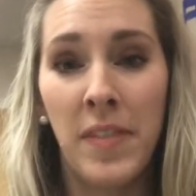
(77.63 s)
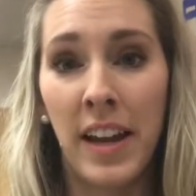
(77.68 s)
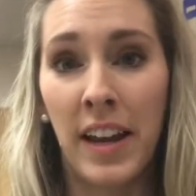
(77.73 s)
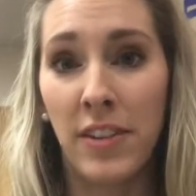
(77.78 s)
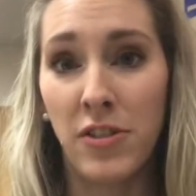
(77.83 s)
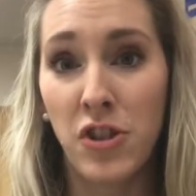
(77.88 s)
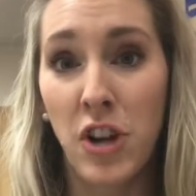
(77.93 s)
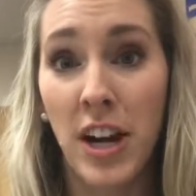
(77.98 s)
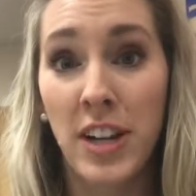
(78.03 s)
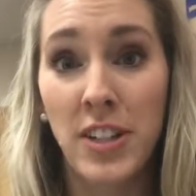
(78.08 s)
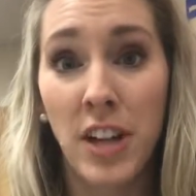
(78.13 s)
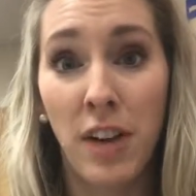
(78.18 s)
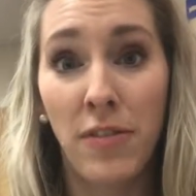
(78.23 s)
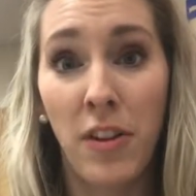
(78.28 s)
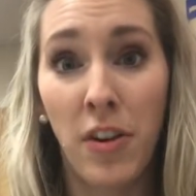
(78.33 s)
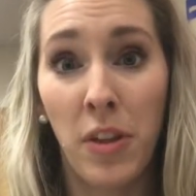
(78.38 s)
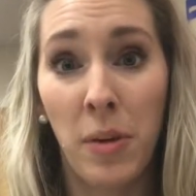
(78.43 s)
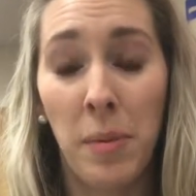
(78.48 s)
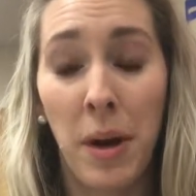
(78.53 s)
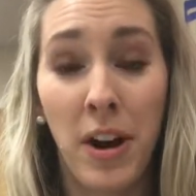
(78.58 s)
it checks
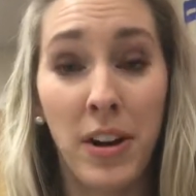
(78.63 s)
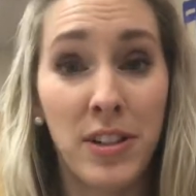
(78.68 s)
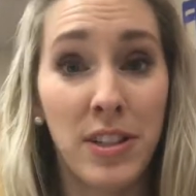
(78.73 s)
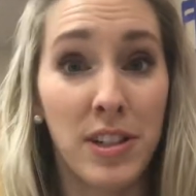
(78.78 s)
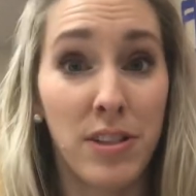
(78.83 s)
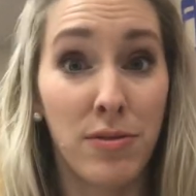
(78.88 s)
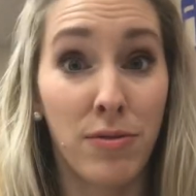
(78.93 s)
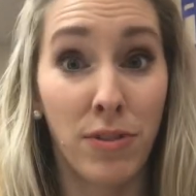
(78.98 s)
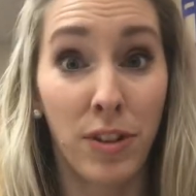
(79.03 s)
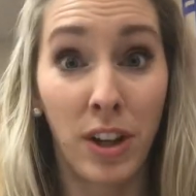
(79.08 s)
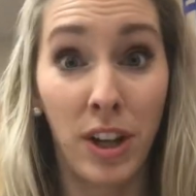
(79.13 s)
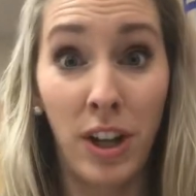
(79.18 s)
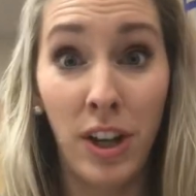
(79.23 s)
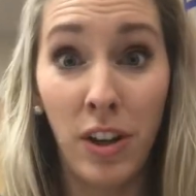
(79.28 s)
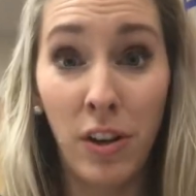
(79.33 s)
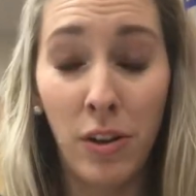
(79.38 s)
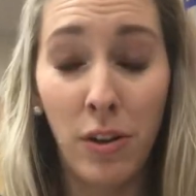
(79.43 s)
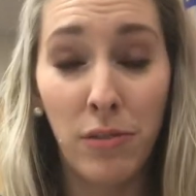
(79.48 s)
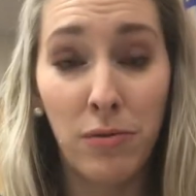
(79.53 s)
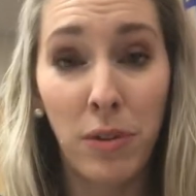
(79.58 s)
off all the boxes for
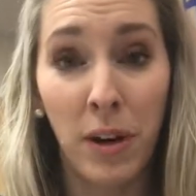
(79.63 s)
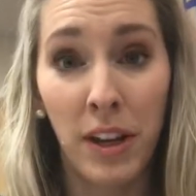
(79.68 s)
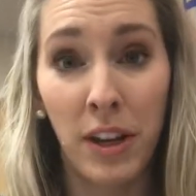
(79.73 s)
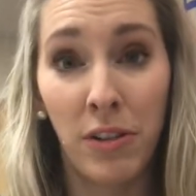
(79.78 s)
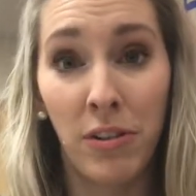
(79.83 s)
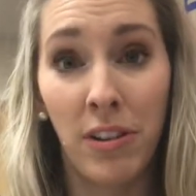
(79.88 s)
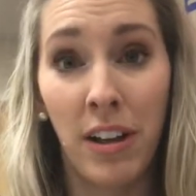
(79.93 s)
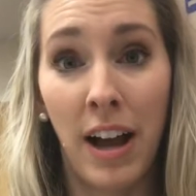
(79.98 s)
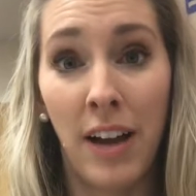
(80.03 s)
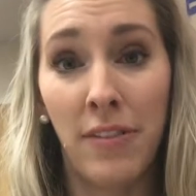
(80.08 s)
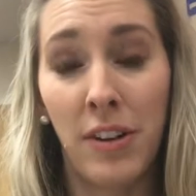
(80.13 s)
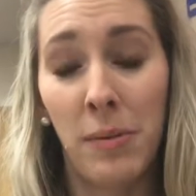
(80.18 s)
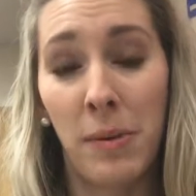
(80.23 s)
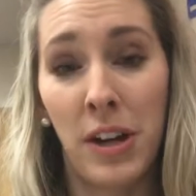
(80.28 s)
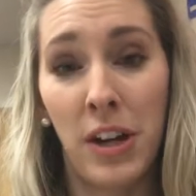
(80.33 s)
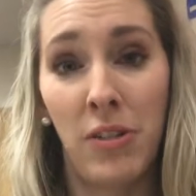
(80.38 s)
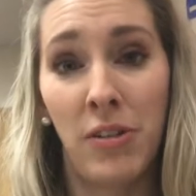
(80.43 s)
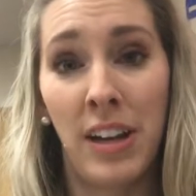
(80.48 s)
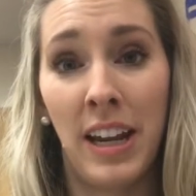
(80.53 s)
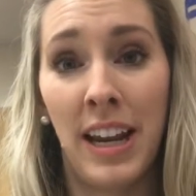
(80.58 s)
you of what you love and
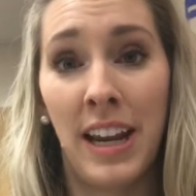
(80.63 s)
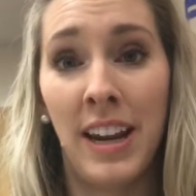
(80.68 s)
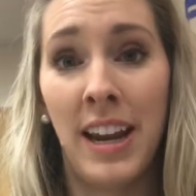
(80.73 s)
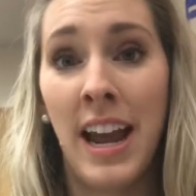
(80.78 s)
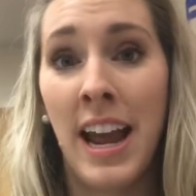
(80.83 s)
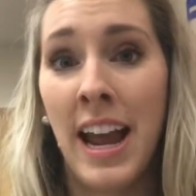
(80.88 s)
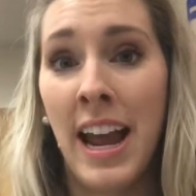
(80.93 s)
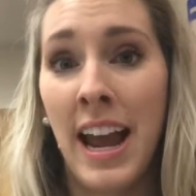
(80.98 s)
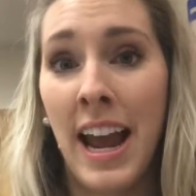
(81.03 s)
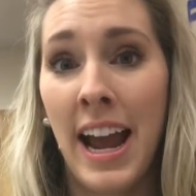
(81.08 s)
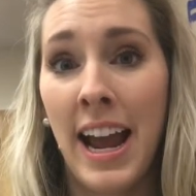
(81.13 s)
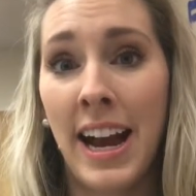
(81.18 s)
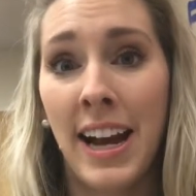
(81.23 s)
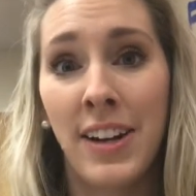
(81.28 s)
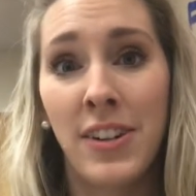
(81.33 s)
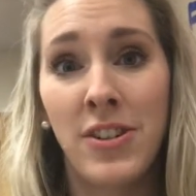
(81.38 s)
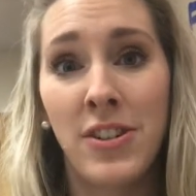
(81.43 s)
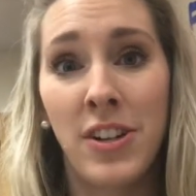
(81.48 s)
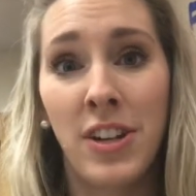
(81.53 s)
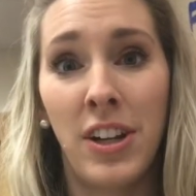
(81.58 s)
what you need
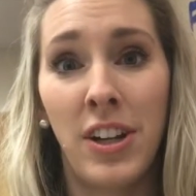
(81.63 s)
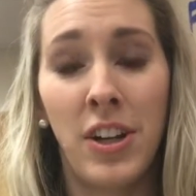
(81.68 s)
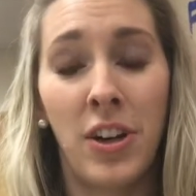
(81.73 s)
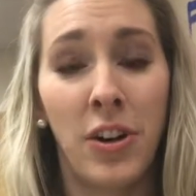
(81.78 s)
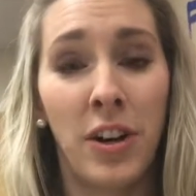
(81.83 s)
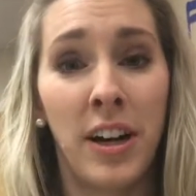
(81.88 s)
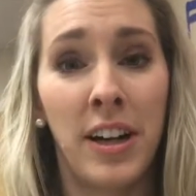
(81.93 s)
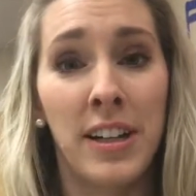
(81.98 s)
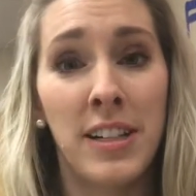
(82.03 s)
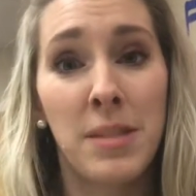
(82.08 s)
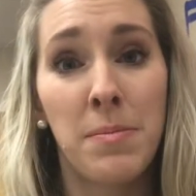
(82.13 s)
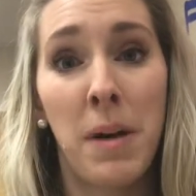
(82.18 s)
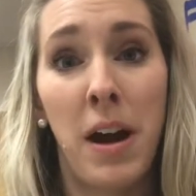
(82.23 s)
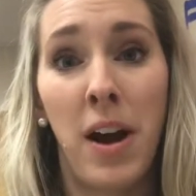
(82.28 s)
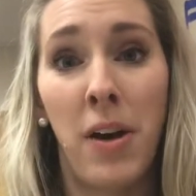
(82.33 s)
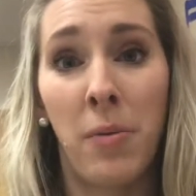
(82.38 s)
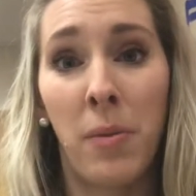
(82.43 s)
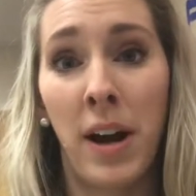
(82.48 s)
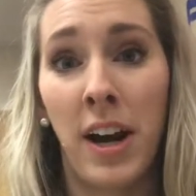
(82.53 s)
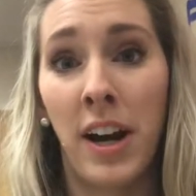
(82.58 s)
and you're in a
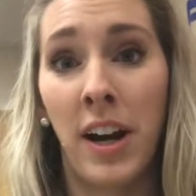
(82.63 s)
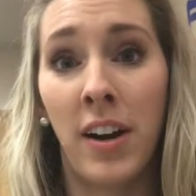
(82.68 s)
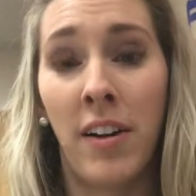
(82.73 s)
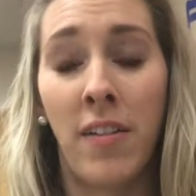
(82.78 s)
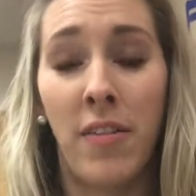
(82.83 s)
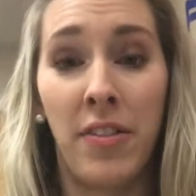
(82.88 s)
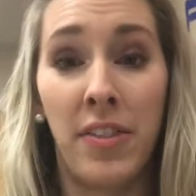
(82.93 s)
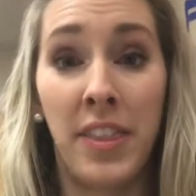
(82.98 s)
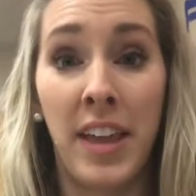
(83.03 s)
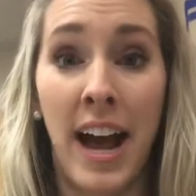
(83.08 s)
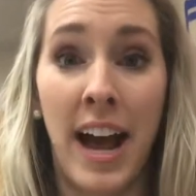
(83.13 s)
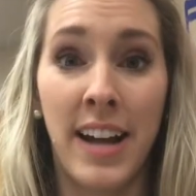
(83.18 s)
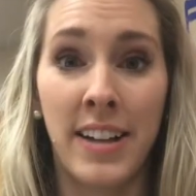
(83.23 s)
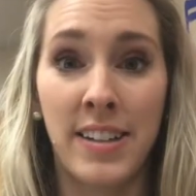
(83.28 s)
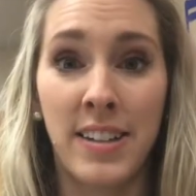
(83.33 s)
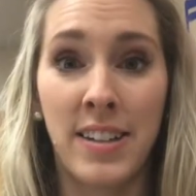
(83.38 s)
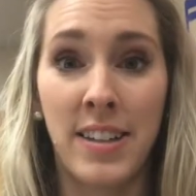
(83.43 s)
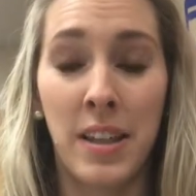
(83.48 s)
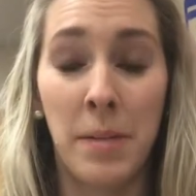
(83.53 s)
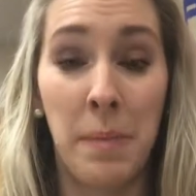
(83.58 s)
spot where
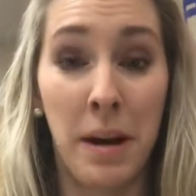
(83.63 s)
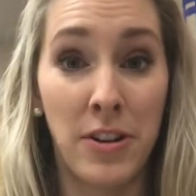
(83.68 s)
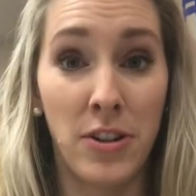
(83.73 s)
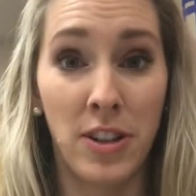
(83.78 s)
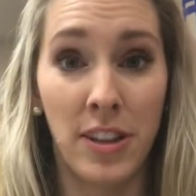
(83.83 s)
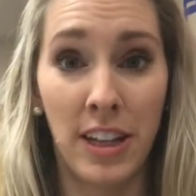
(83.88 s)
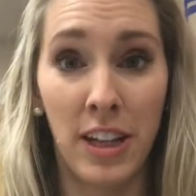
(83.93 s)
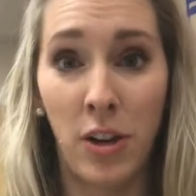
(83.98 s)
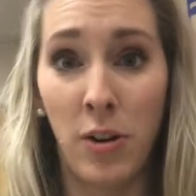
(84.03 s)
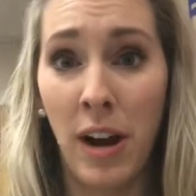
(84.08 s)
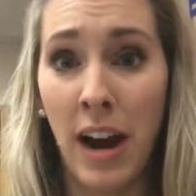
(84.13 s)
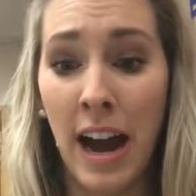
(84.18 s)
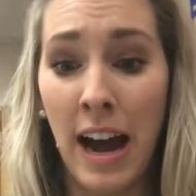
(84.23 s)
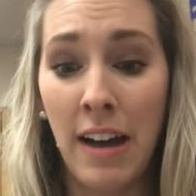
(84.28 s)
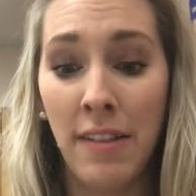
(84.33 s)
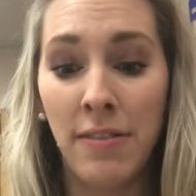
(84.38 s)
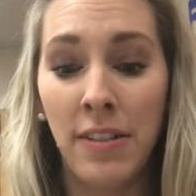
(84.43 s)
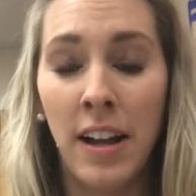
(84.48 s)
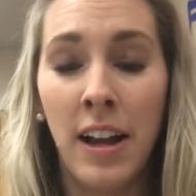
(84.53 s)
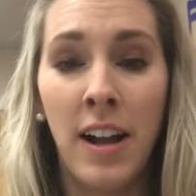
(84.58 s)
that's the budget that you
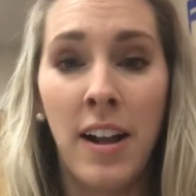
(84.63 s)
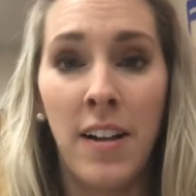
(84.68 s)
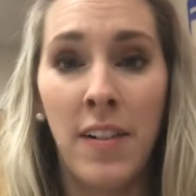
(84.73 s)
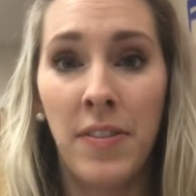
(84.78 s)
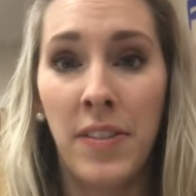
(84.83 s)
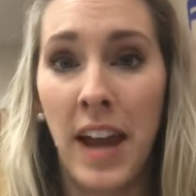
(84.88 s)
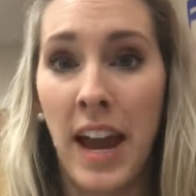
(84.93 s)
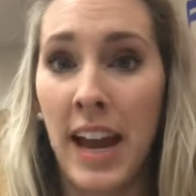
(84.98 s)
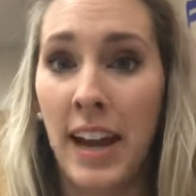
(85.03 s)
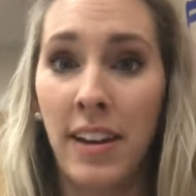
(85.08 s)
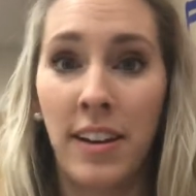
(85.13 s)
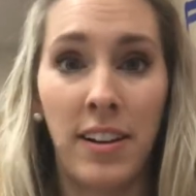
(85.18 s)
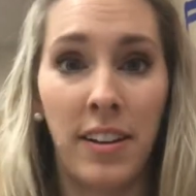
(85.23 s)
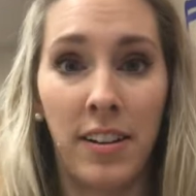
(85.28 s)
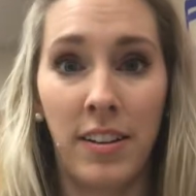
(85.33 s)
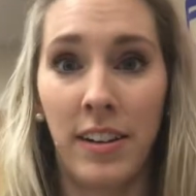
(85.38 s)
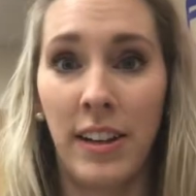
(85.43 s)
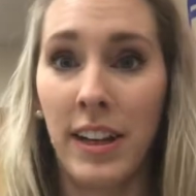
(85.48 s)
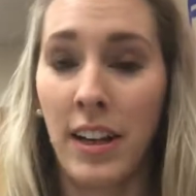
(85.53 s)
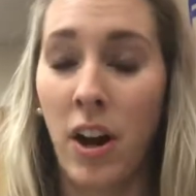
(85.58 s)
have then
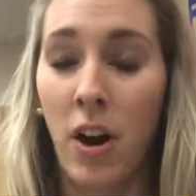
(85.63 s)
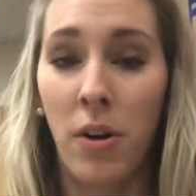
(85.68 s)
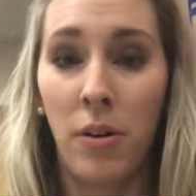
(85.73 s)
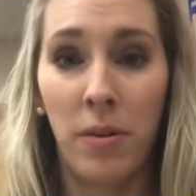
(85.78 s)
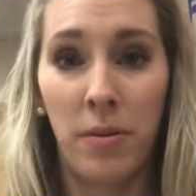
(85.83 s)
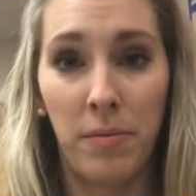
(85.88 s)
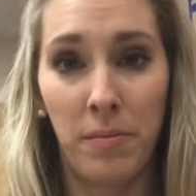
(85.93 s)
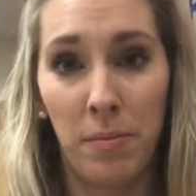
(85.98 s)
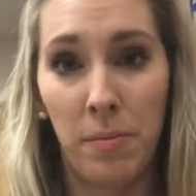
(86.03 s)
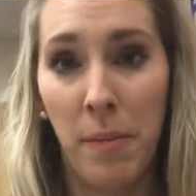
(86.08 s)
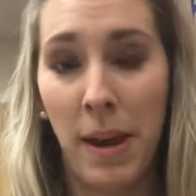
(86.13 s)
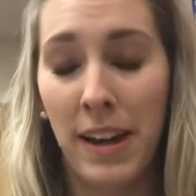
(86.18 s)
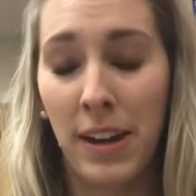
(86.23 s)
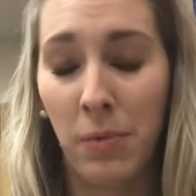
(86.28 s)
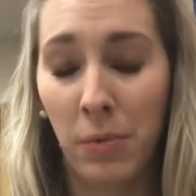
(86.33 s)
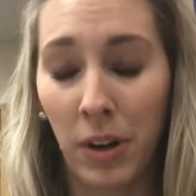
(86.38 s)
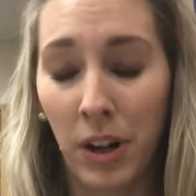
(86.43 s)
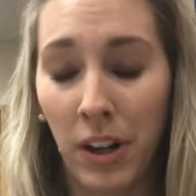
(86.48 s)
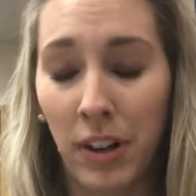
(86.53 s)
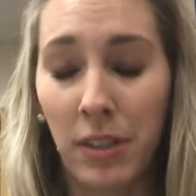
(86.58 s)
you know make
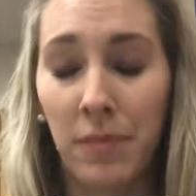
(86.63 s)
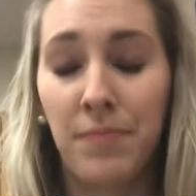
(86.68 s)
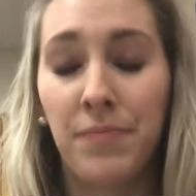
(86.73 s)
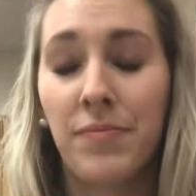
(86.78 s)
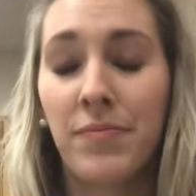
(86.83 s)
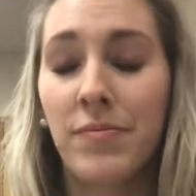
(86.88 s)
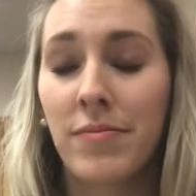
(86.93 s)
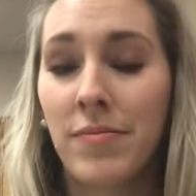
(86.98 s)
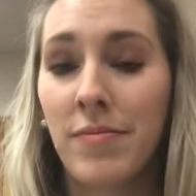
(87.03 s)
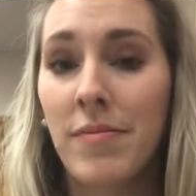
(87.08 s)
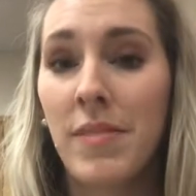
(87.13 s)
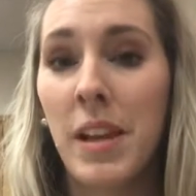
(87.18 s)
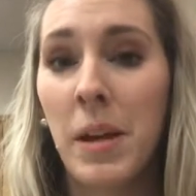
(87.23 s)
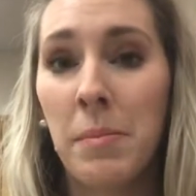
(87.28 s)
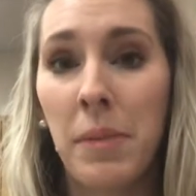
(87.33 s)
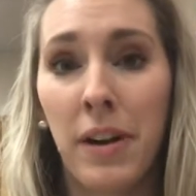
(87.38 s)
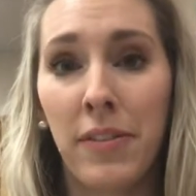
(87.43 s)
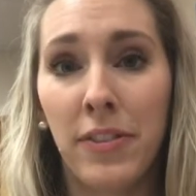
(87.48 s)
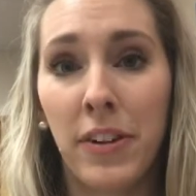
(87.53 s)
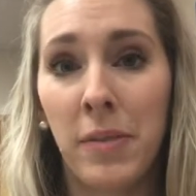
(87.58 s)
it work
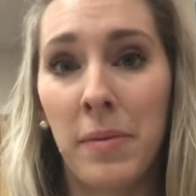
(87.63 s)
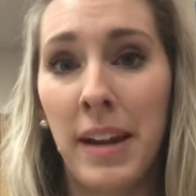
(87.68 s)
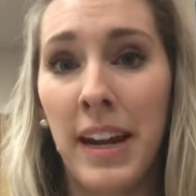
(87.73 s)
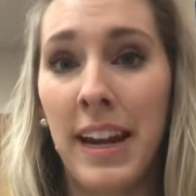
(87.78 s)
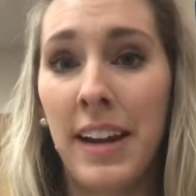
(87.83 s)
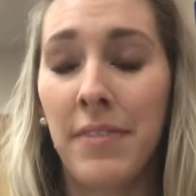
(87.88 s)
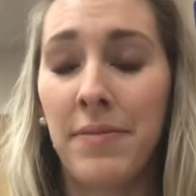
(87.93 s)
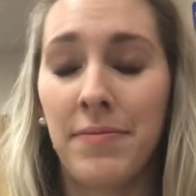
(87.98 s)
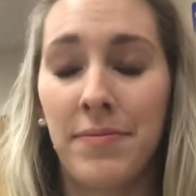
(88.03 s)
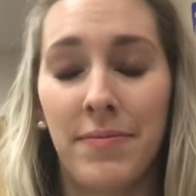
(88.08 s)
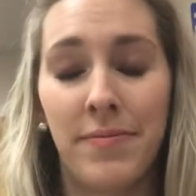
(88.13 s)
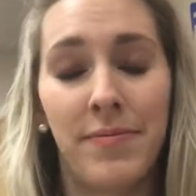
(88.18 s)
but for me